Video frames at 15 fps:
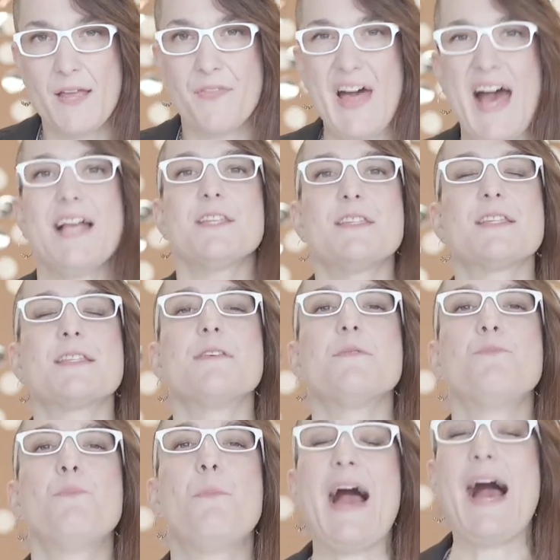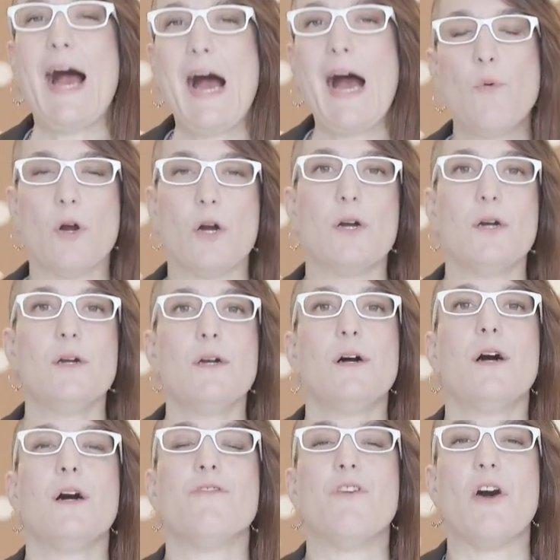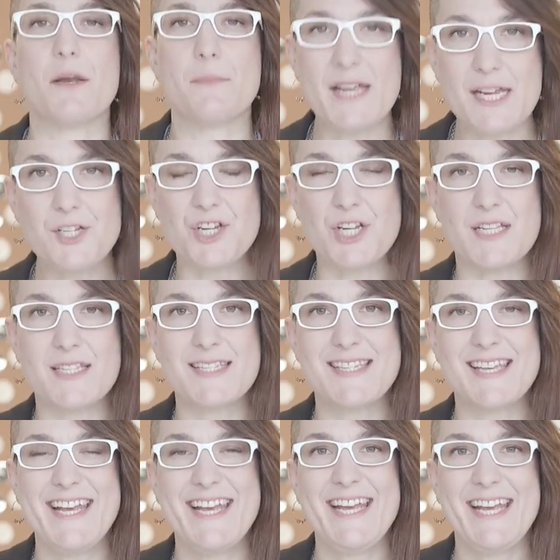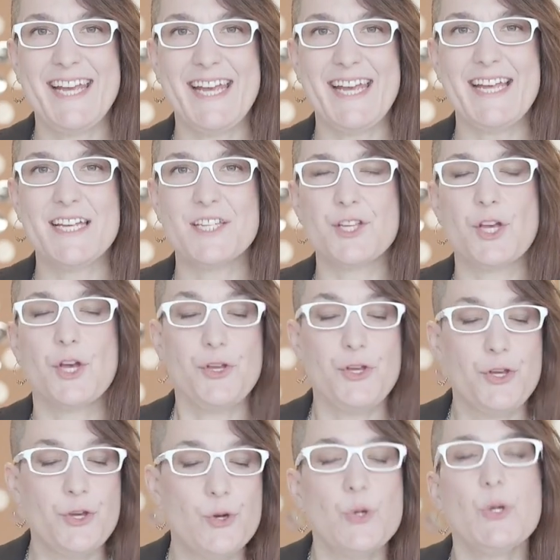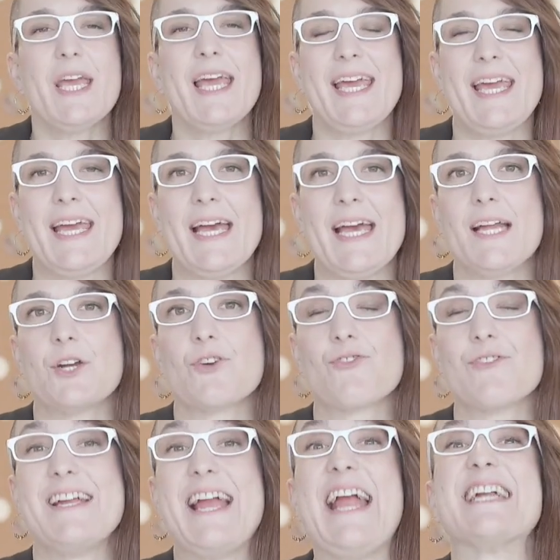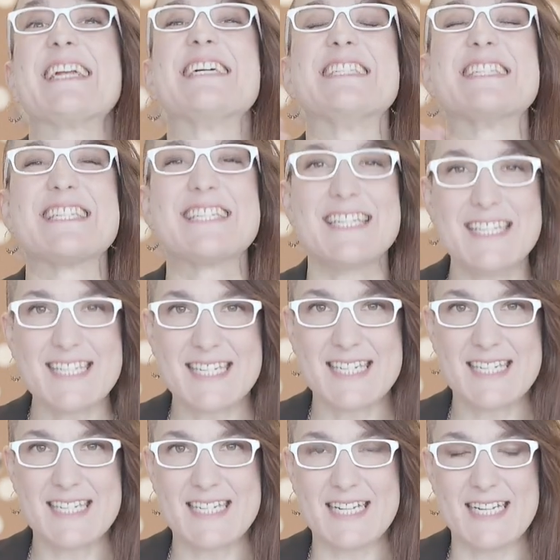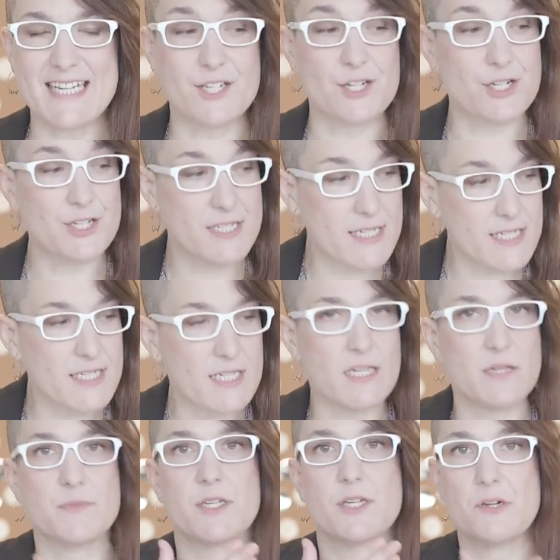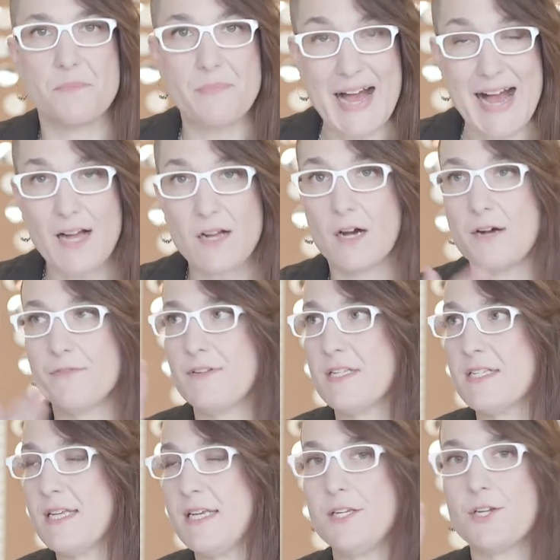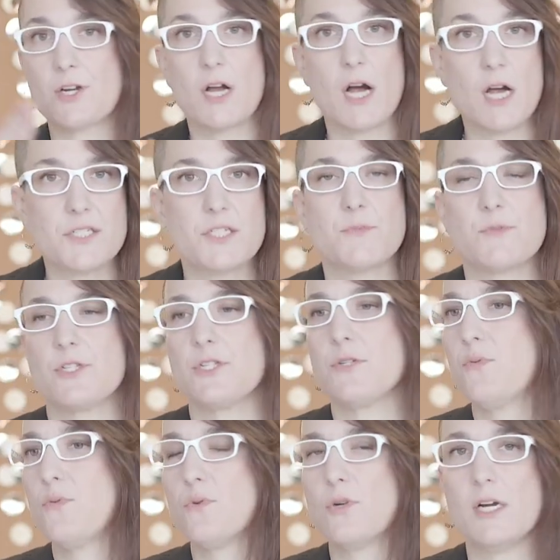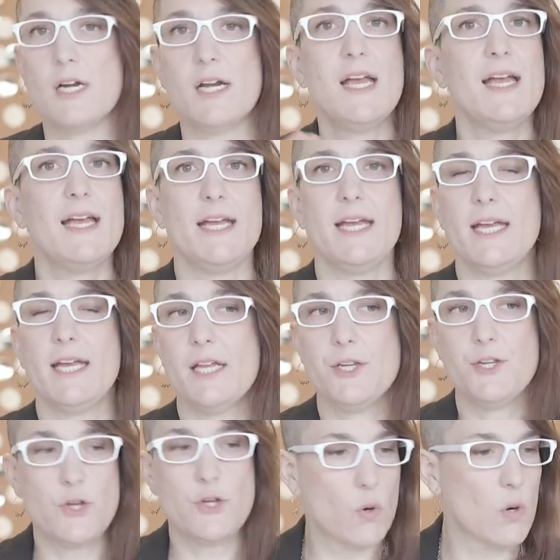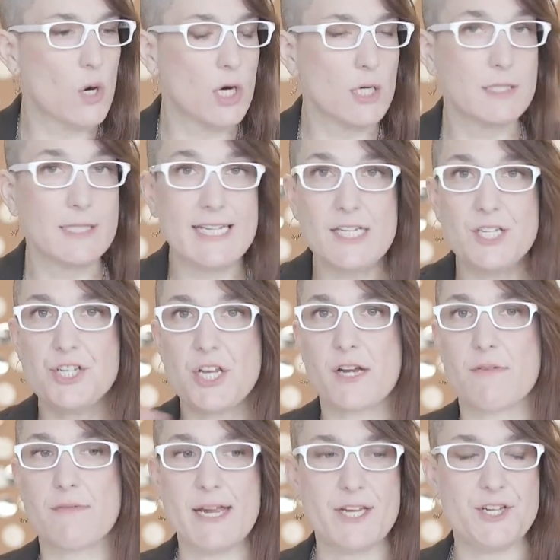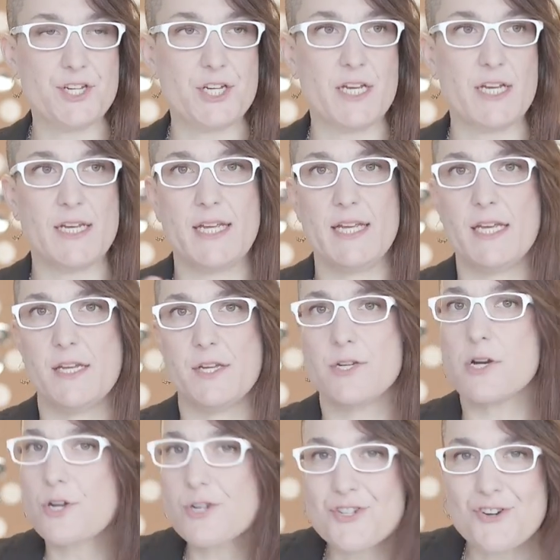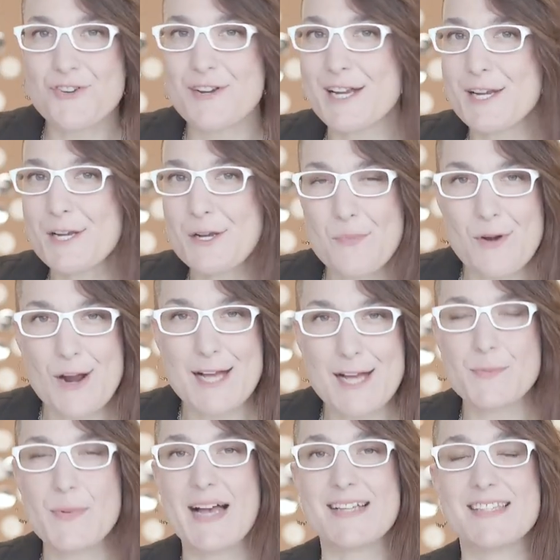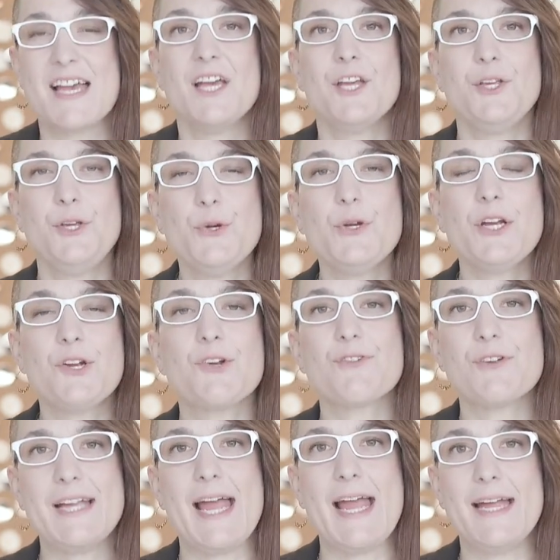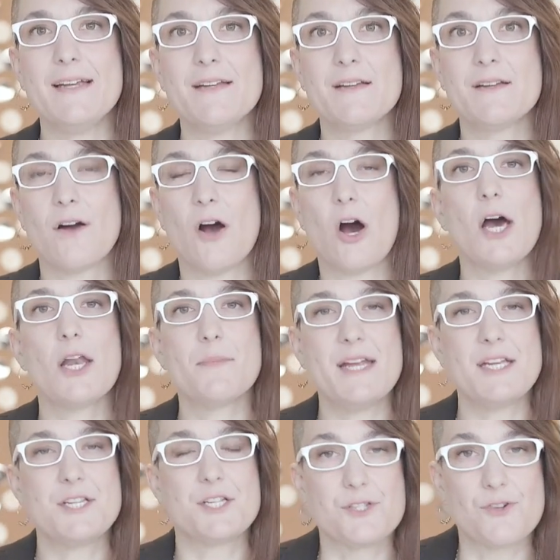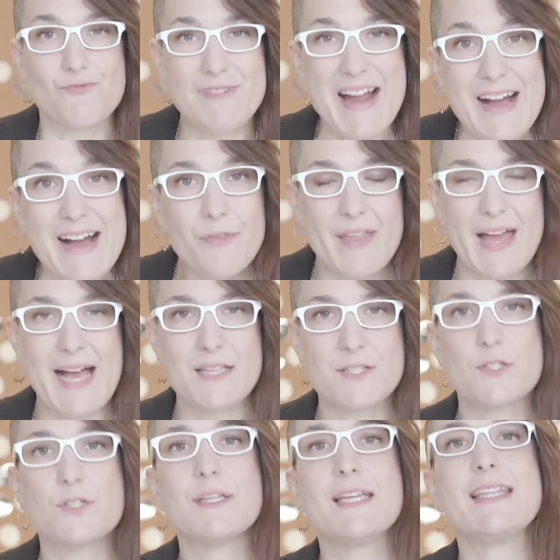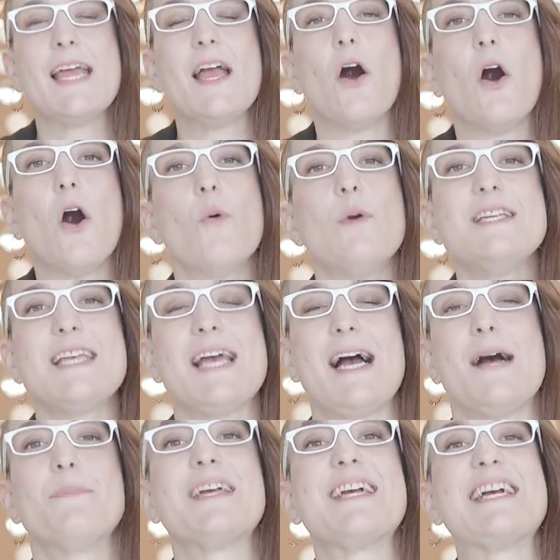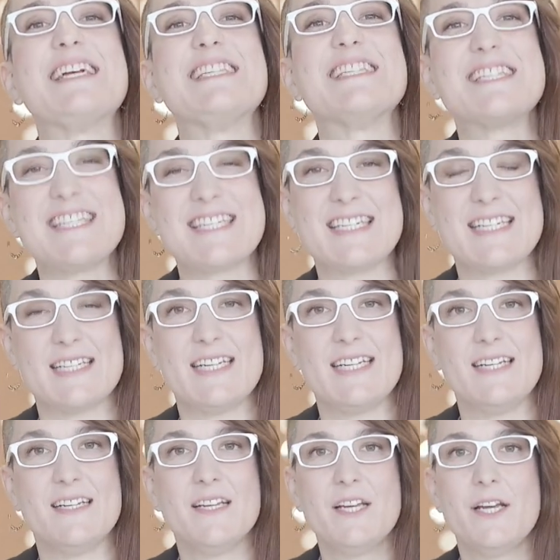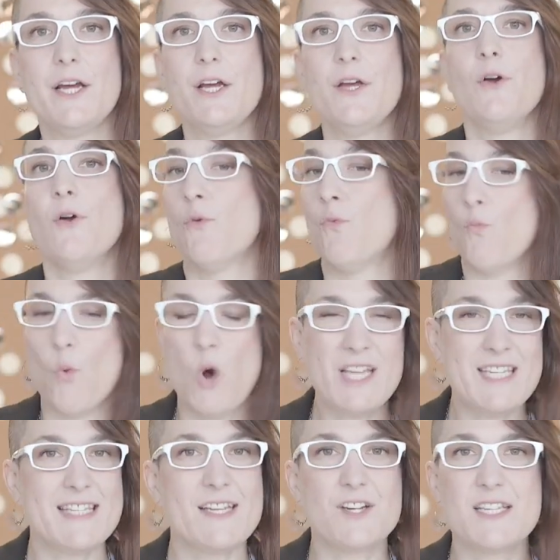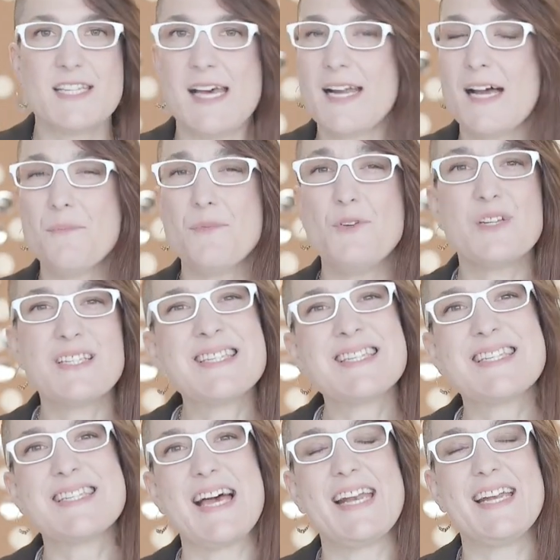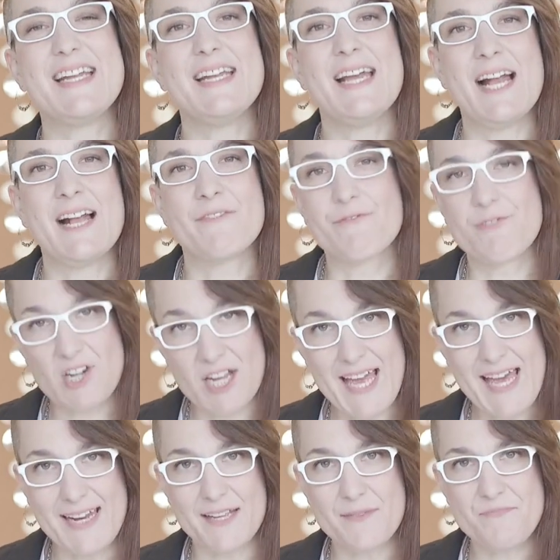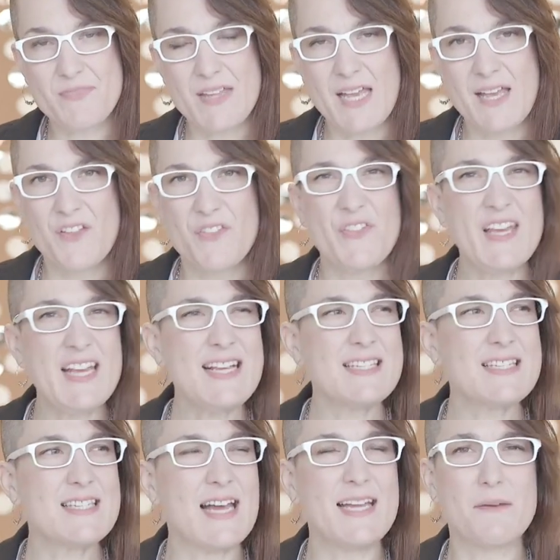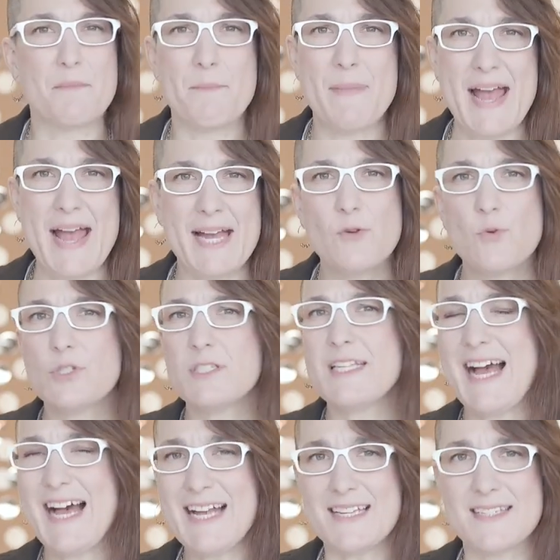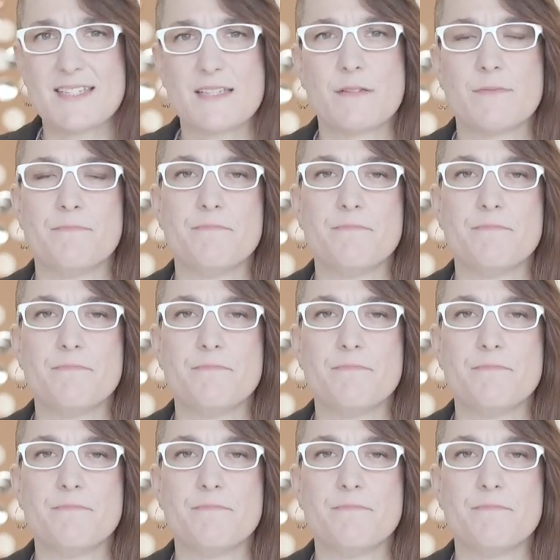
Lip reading: That's the power of automations, is you can create consistency in your systems, in your back office, in your customer support, in your lead generation, in nurturing your prospects. You can create automations around that so that they always happen consistently. Once they're set up, you can set it and forget it. Things like manual tasks.